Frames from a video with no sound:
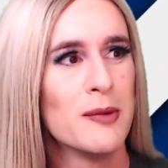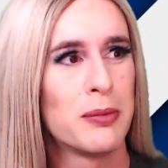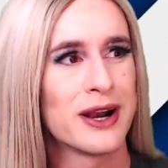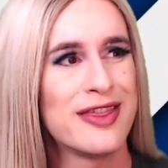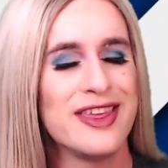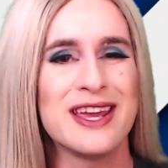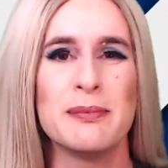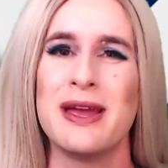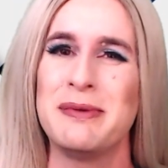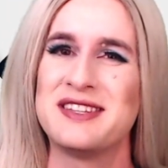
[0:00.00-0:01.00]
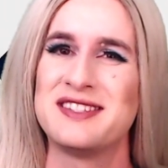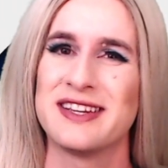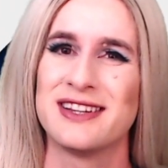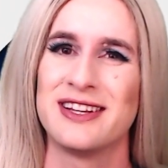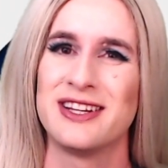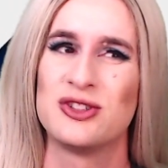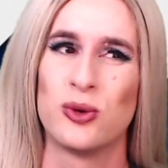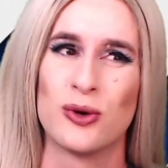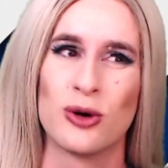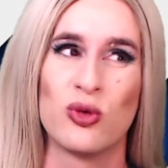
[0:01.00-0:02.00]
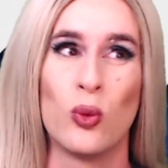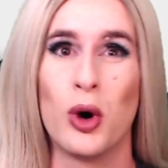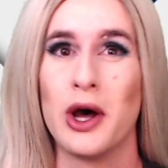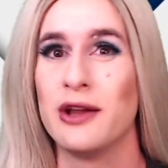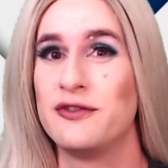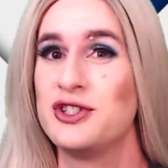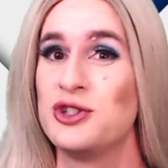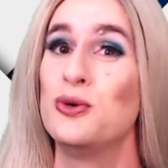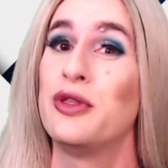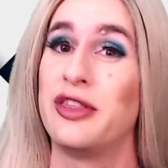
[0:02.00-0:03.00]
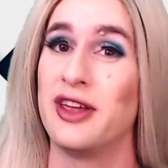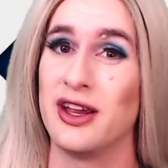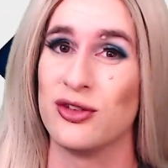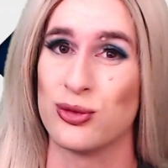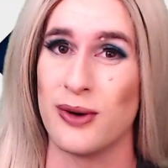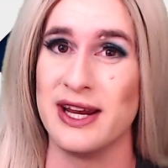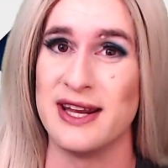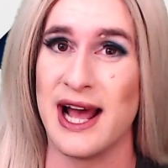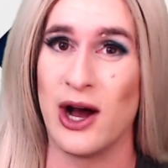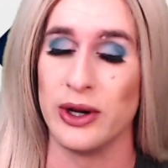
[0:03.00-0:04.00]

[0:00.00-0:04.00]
But I think it may be signaling towards one of two things right now,